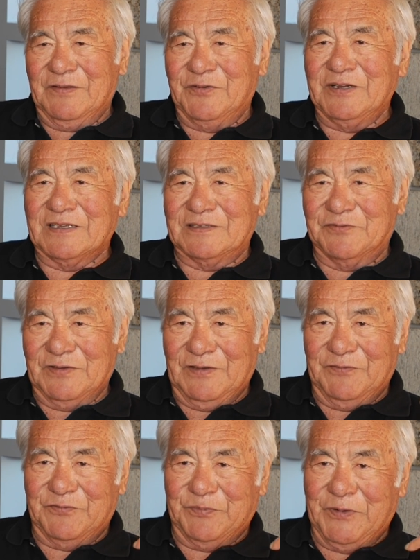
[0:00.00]
critics,
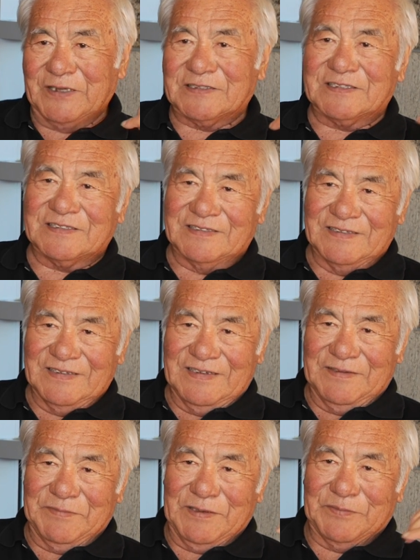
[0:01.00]
uh, press,
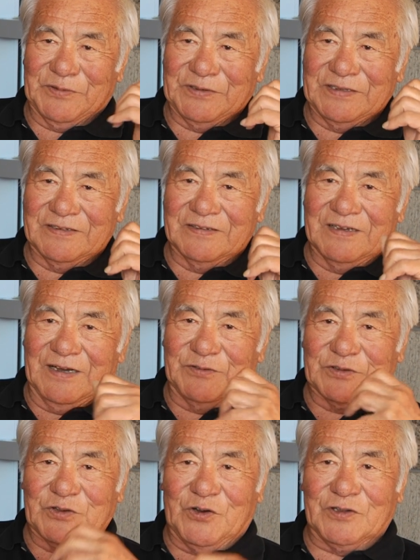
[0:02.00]
people. You know, I
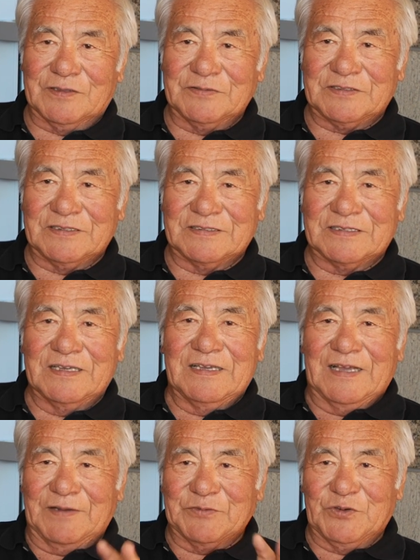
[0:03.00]
would call them and says,
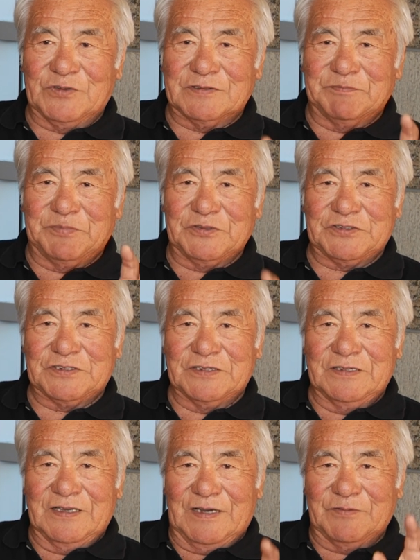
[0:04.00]
"I'm going to push.
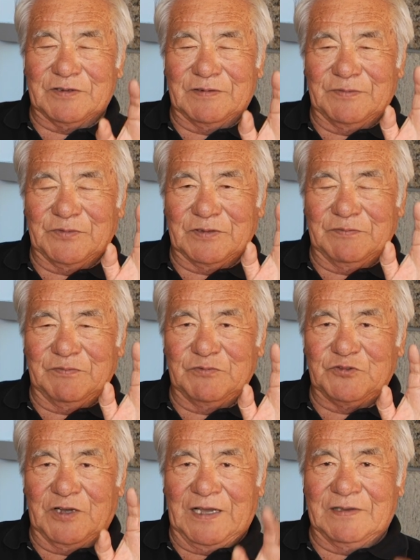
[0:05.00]
I'm gonna I'm gonna
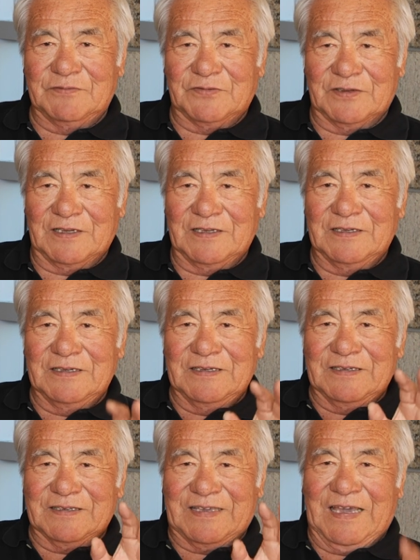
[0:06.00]
drive a
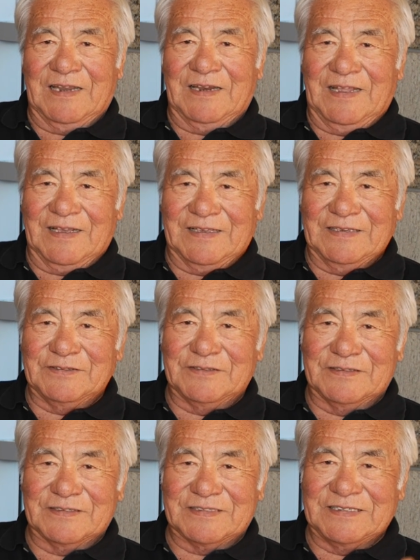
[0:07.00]
Cadillac into
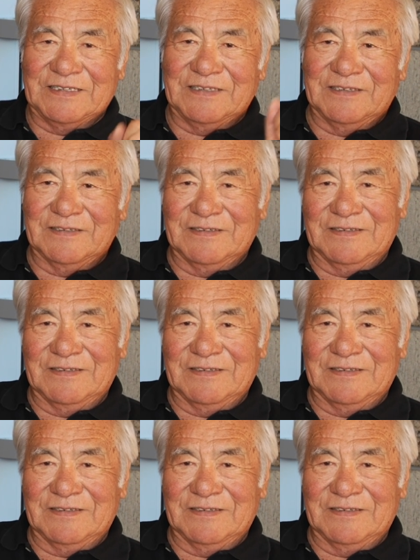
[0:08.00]
the sea,